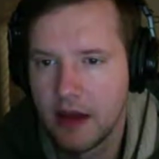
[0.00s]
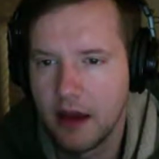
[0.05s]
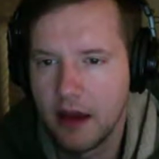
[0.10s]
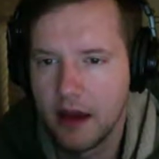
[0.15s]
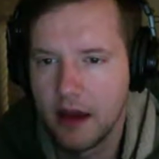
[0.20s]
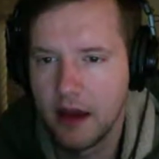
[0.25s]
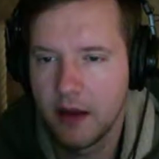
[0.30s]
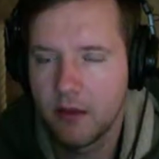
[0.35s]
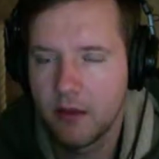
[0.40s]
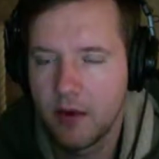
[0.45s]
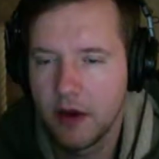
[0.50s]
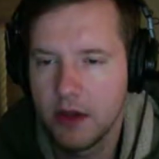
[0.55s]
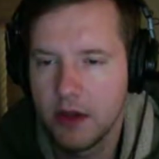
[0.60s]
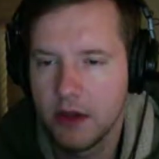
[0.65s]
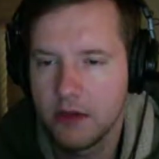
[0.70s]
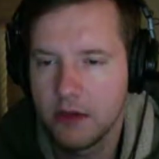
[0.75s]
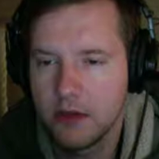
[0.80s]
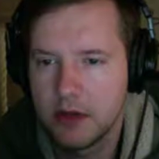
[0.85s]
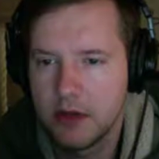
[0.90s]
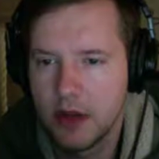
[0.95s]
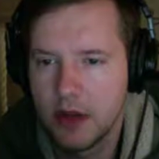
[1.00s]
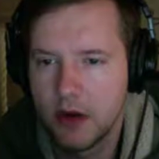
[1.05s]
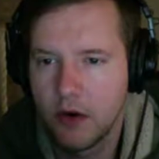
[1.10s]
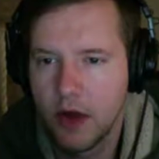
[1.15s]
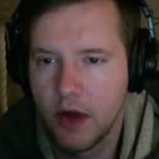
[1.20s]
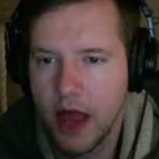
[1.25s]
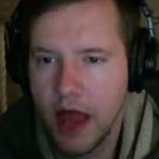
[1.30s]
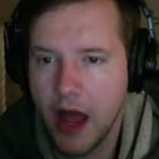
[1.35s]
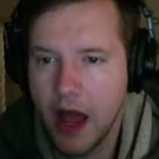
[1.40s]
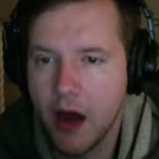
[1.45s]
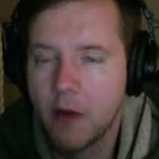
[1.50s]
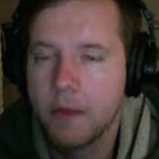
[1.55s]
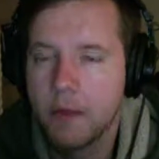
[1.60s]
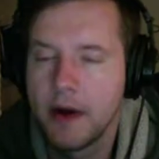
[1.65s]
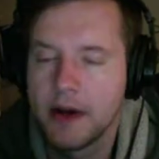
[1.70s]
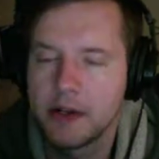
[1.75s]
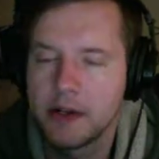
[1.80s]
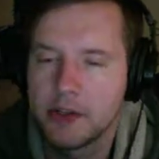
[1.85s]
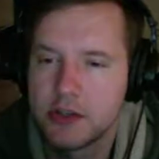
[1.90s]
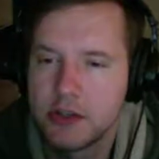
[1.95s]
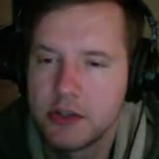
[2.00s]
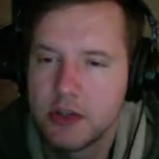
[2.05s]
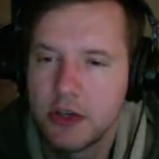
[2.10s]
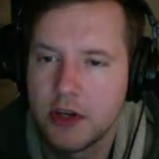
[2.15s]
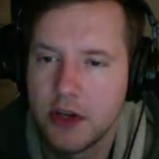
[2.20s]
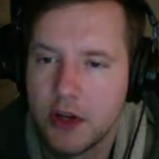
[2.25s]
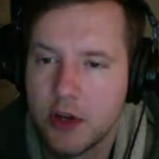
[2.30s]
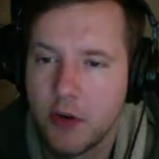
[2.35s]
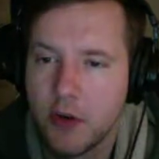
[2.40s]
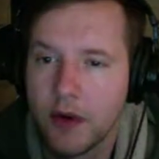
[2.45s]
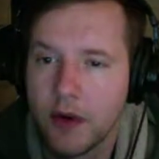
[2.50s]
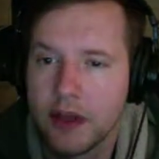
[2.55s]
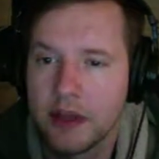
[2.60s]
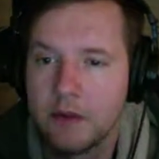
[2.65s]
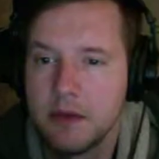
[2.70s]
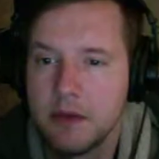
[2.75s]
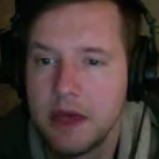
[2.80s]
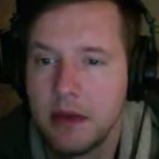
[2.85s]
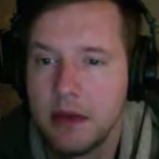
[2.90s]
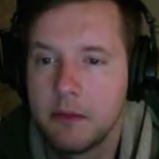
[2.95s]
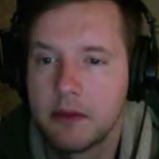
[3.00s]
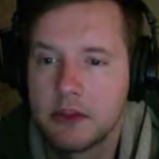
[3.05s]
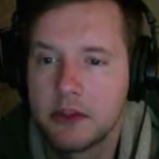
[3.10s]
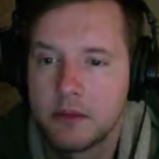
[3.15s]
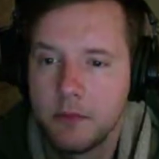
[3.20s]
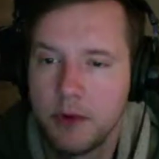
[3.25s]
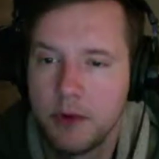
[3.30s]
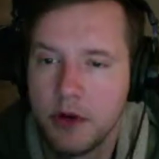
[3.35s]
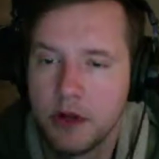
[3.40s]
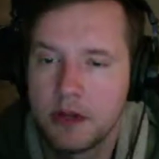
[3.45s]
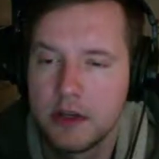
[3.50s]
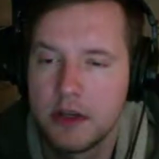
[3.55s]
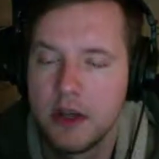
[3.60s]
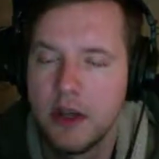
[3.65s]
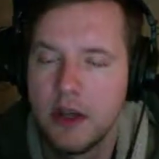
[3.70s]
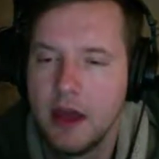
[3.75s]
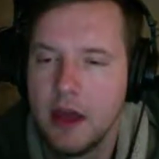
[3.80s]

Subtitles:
And I want you to know how much you're going to be able to put